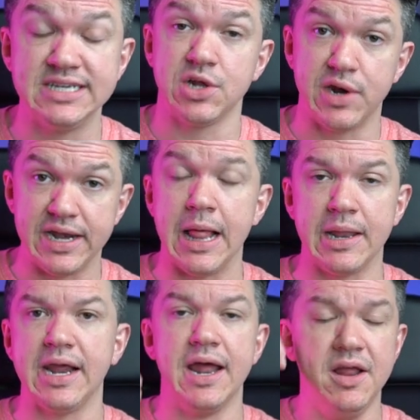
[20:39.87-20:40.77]
He started
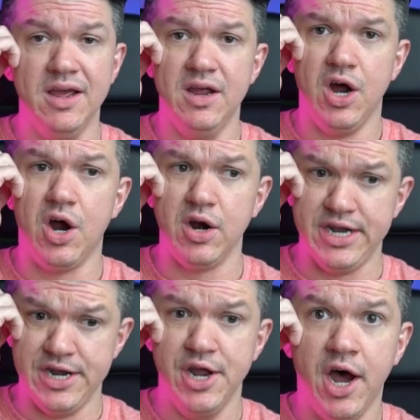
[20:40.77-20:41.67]
yelling again. Are
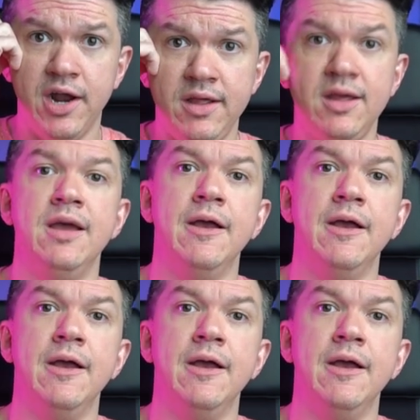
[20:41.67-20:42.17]
you done?